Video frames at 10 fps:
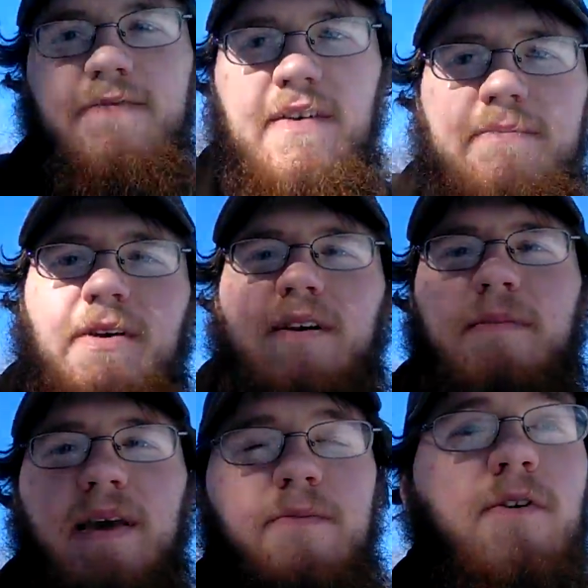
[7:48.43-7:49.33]
if I'm going to
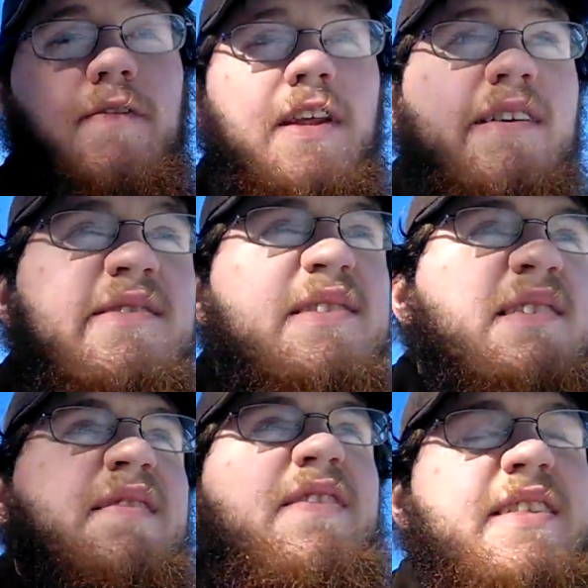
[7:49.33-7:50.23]
make more videos and
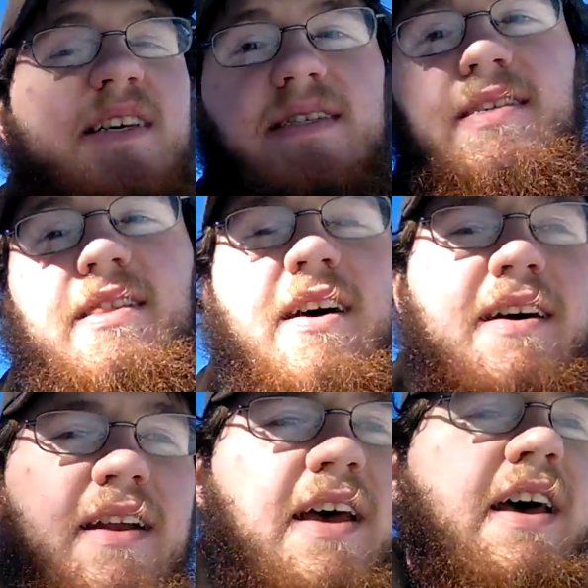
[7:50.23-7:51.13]
stuff like this a
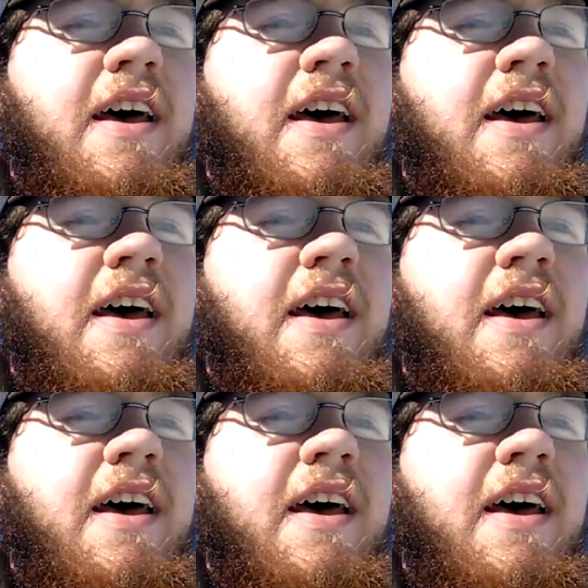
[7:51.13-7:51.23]
lot,